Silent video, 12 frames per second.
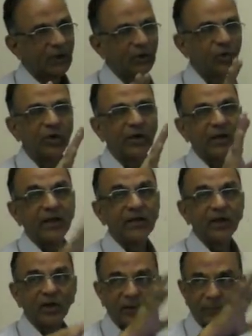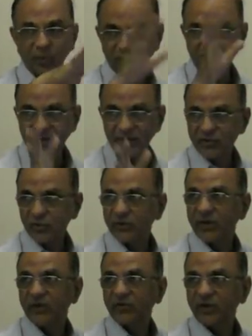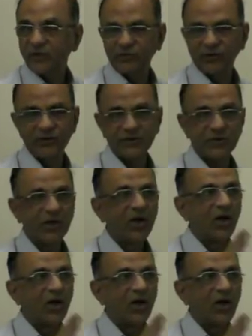You can either report the rest of the x-ray first